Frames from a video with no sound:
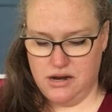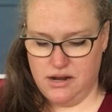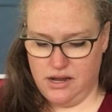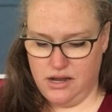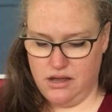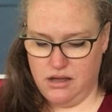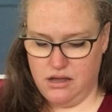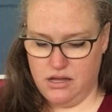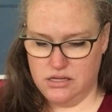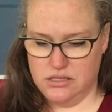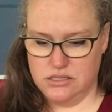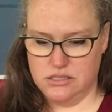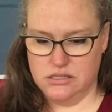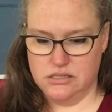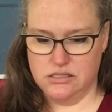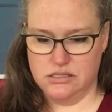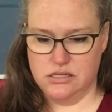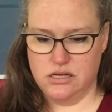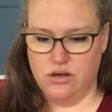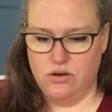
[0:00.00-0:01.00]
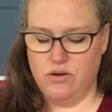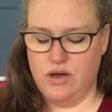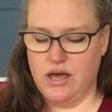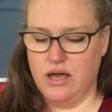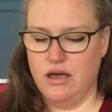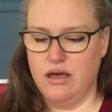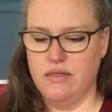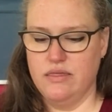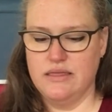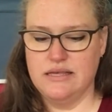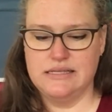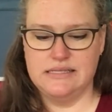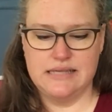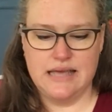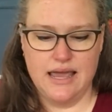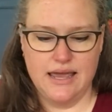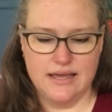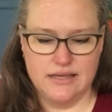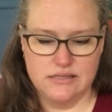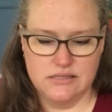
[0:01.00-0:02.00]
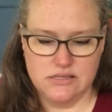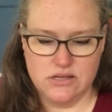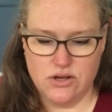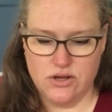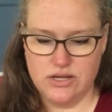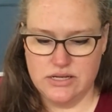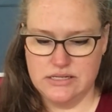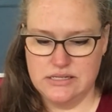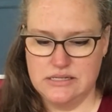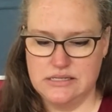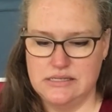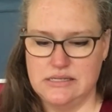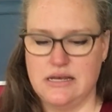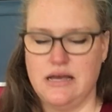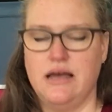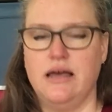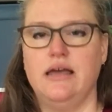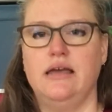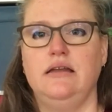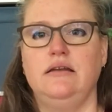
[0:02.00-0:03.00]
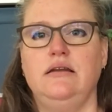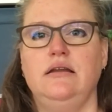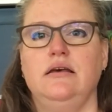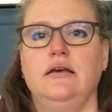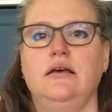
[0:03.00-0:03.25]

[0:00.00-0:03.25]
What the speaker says: I got. So I got this hands-on design